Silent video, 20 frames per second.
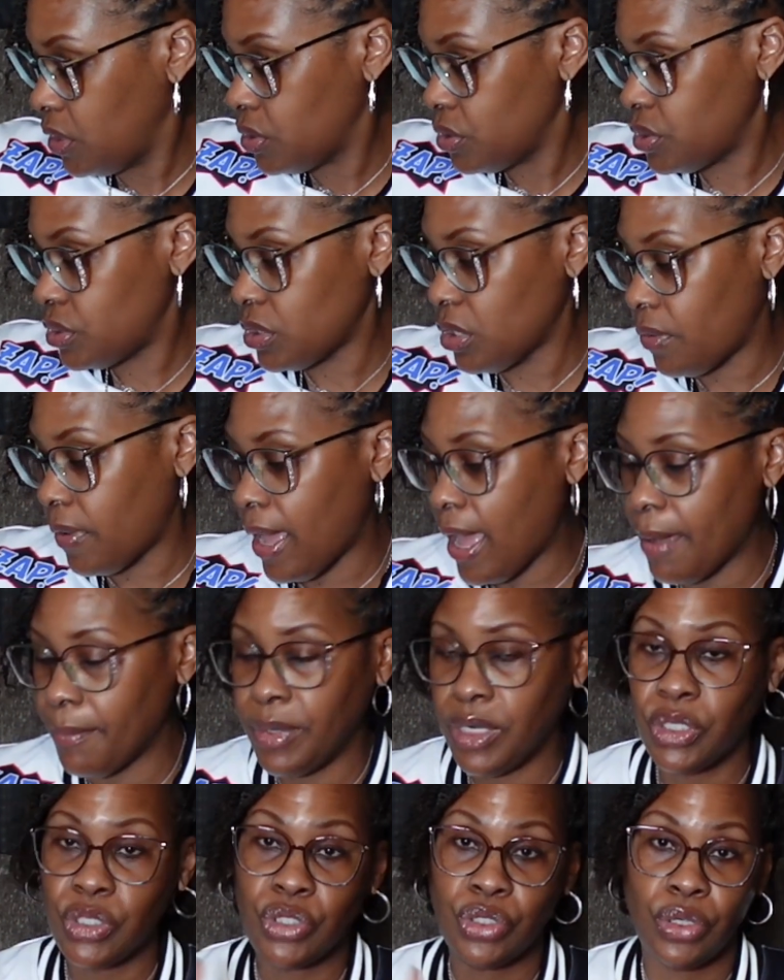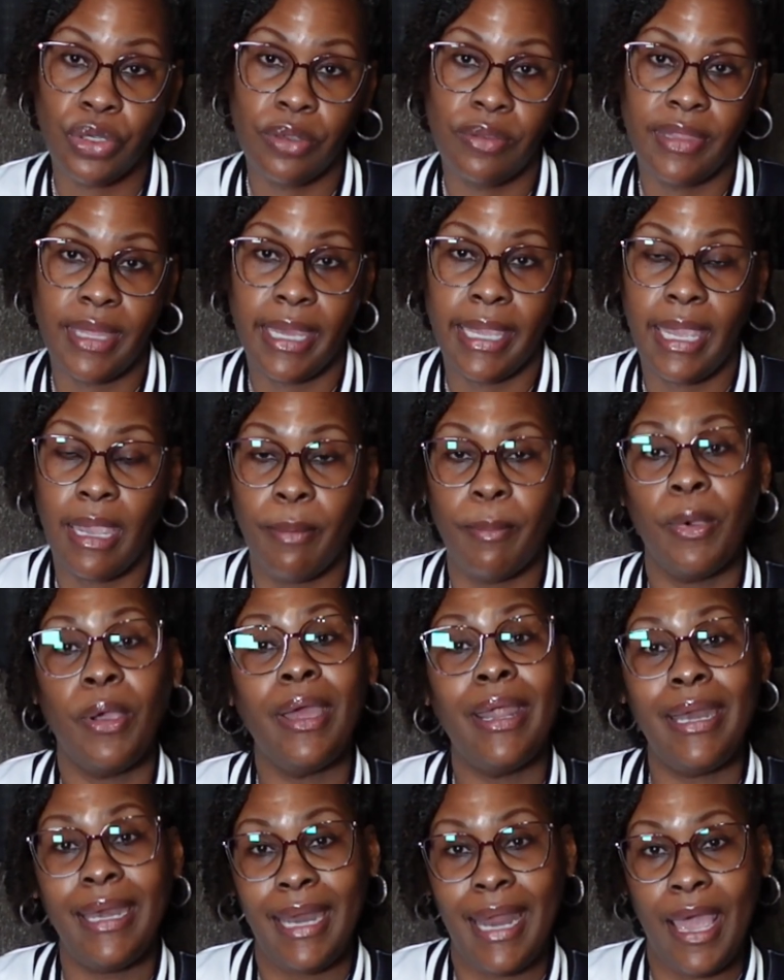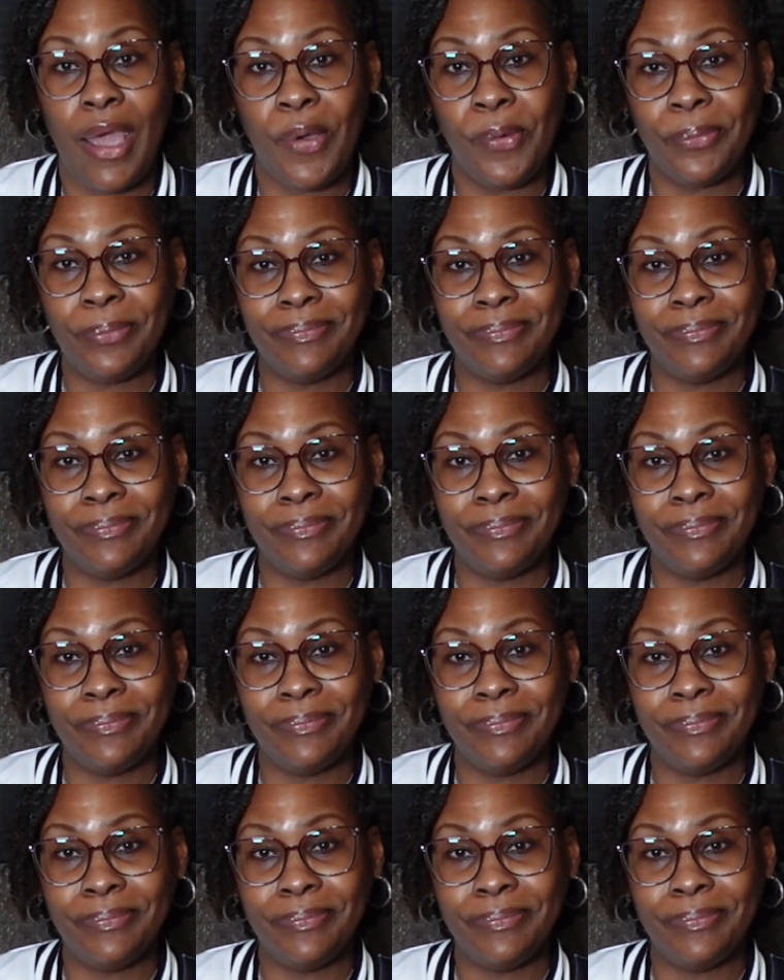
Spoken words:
So I'm going to show you that camera now.